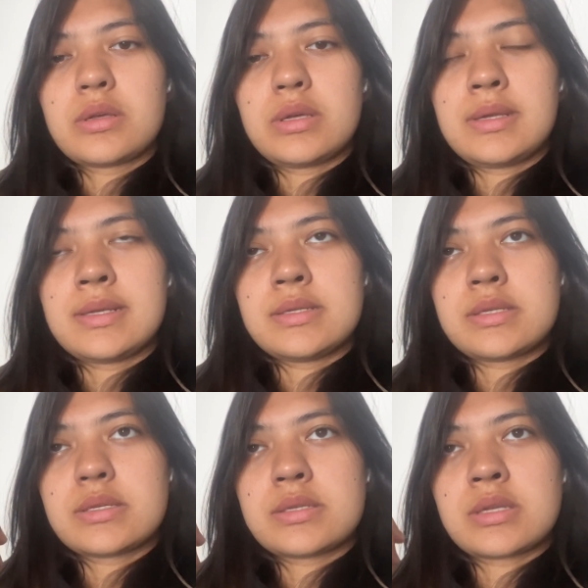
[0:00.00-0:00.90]
It
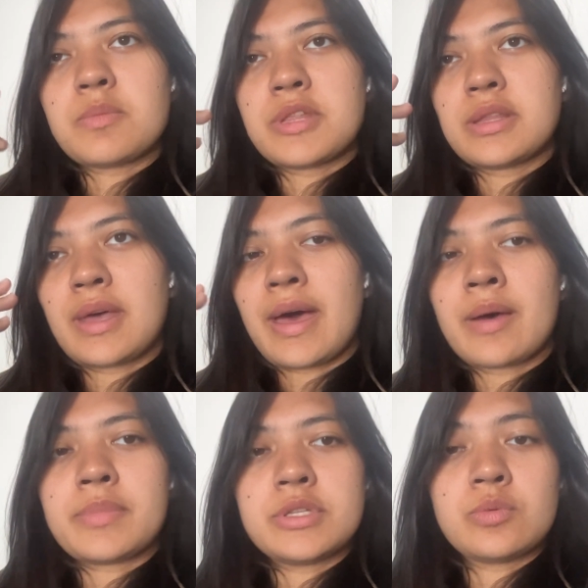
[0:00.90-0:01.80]
is something that
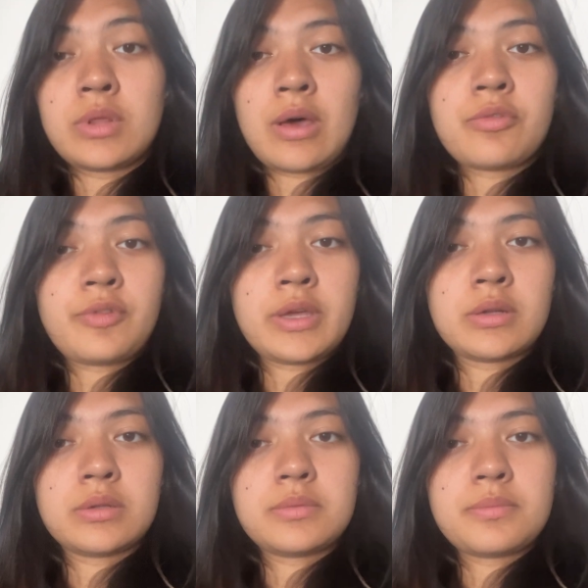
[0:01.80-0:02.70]
happens without
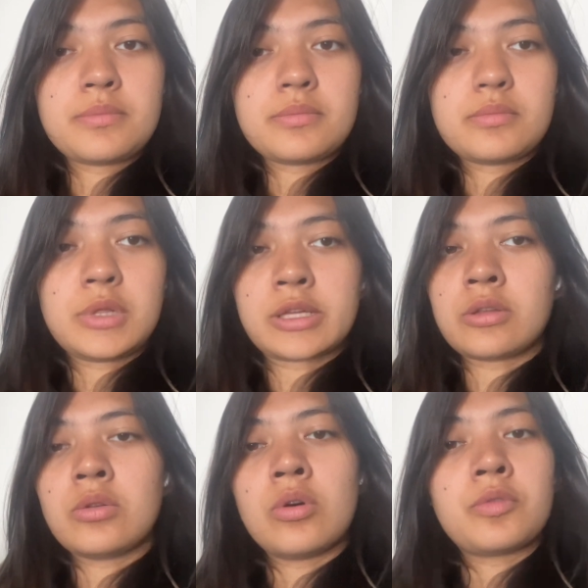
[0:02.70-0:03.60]
fail, like
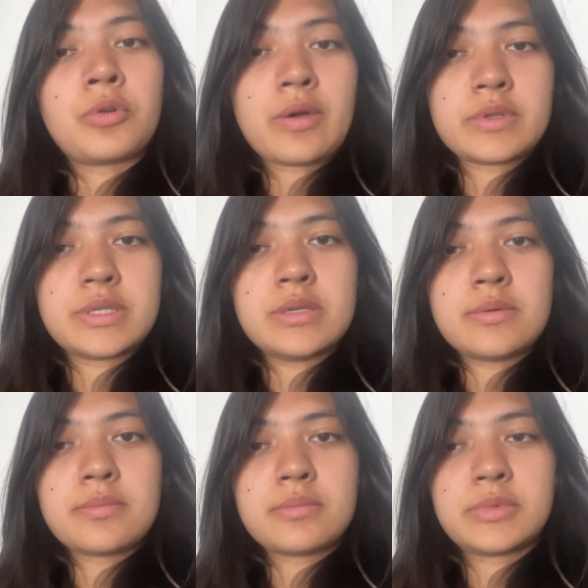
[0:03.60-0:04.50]
the law of gravity.
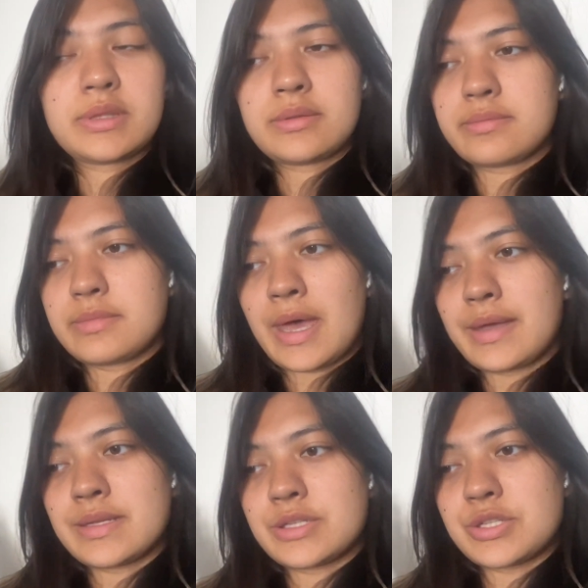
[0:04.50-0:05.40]

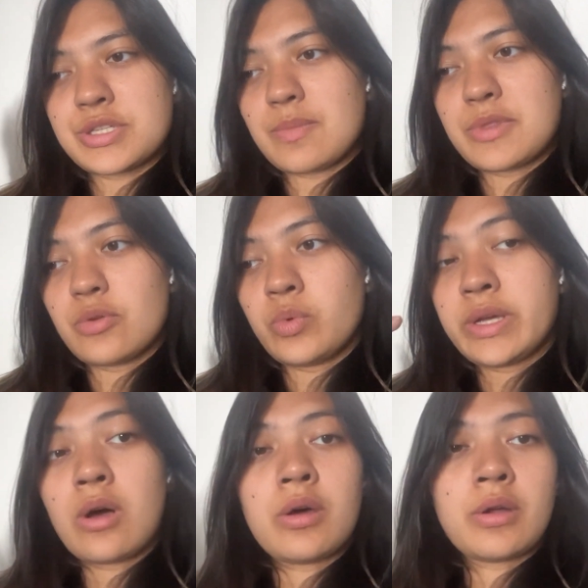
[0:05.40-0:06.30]
That is just something we
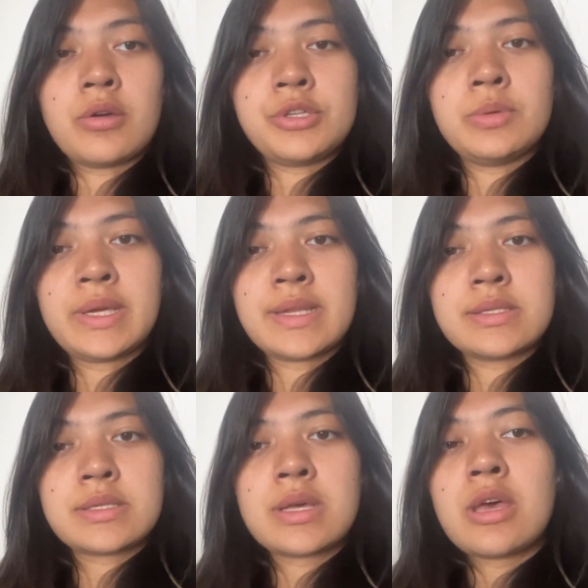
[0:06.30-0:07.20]
can't argue
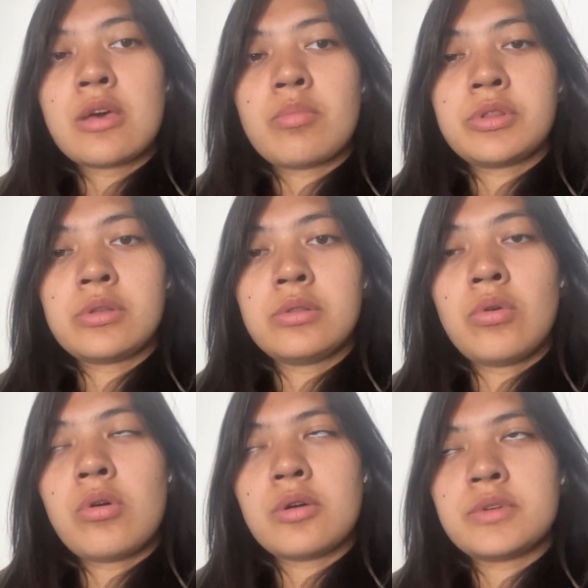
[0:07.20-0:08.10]
against. But the
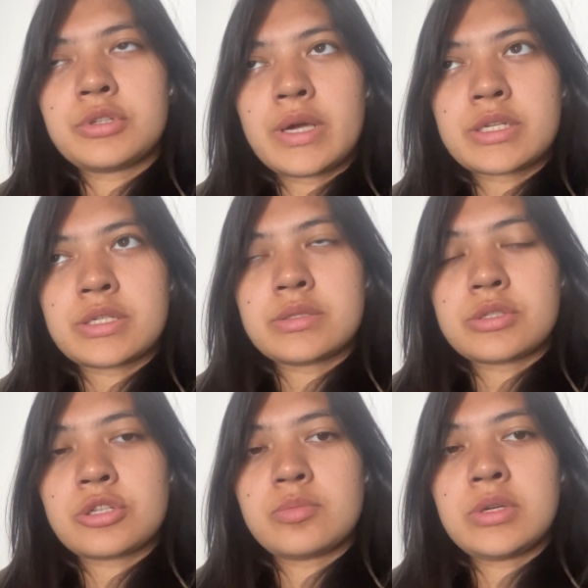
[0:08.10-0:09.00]
law of attraction
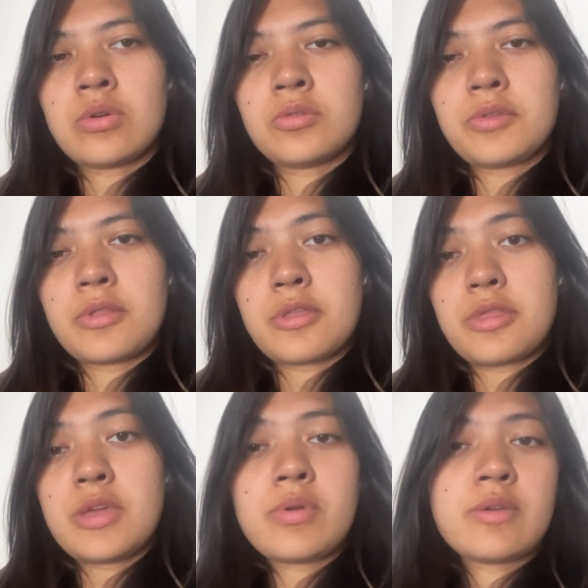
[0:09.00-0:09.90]
should be called the
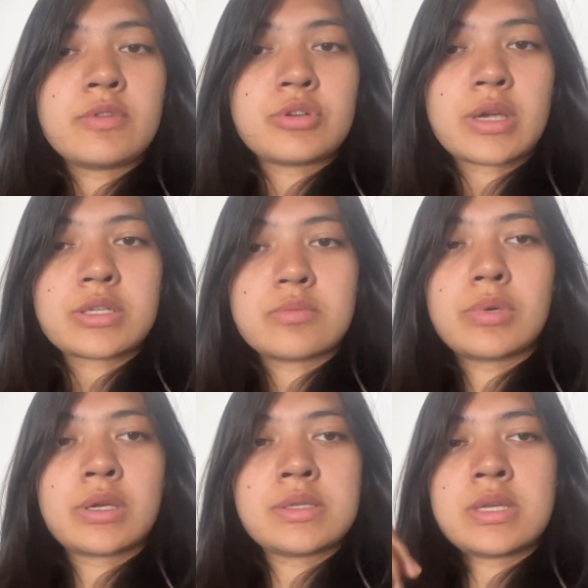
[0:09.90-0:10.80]
theory of attraction
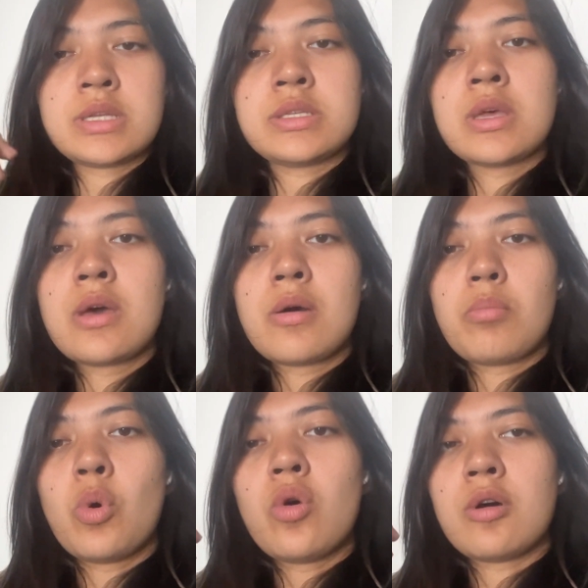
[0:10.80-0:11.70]
because it is
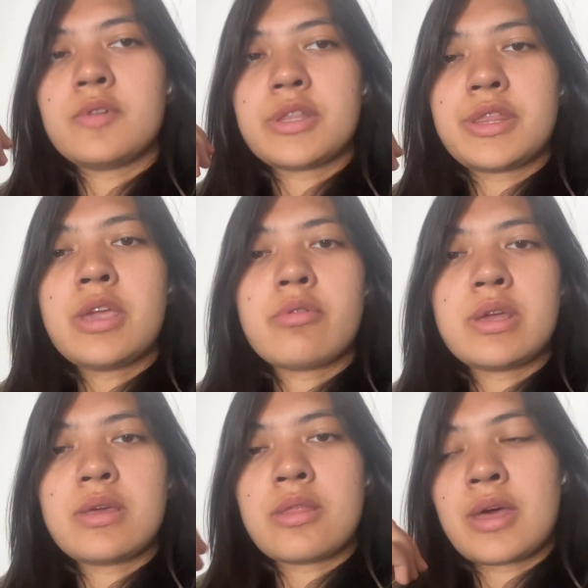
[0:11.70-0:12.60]
more of a
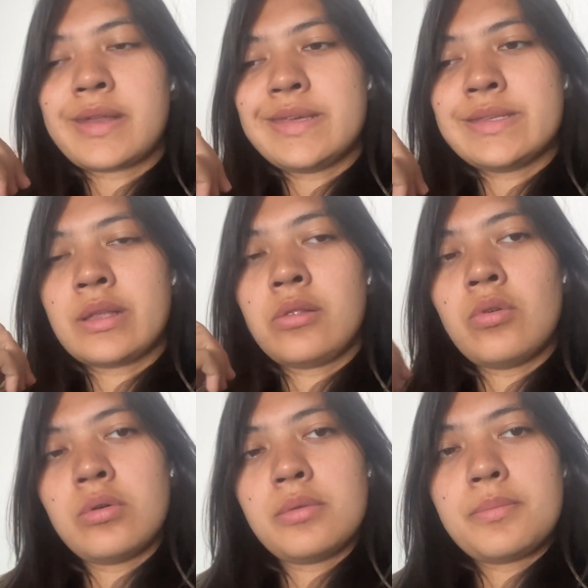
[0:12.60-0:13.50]
theory than it is a
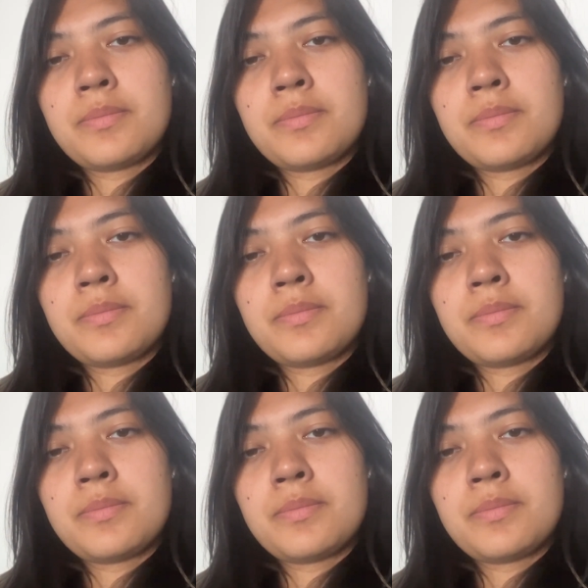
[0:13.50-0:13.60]
law.